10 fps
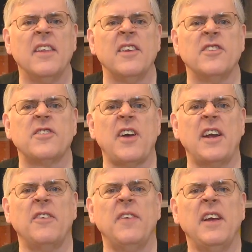The
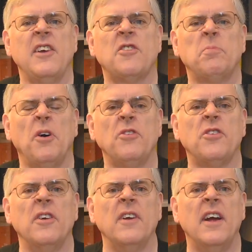site of the
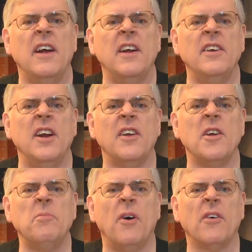explosion near
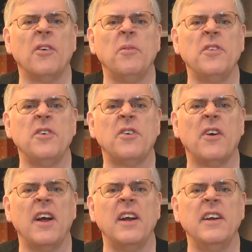the border with
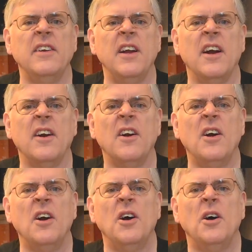Ukraine, near
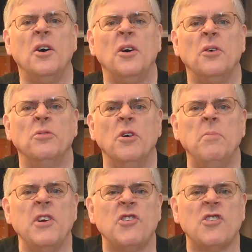
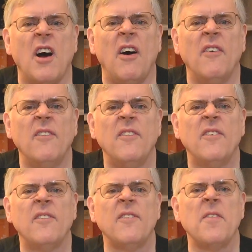Rubisha."
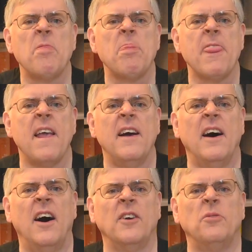
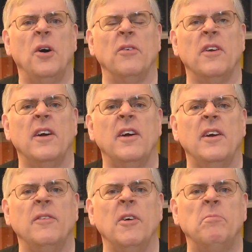Unquote.
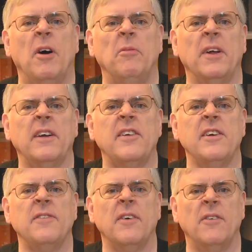Republic
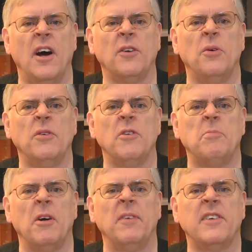
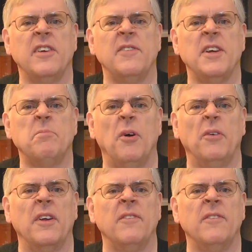TV Poland.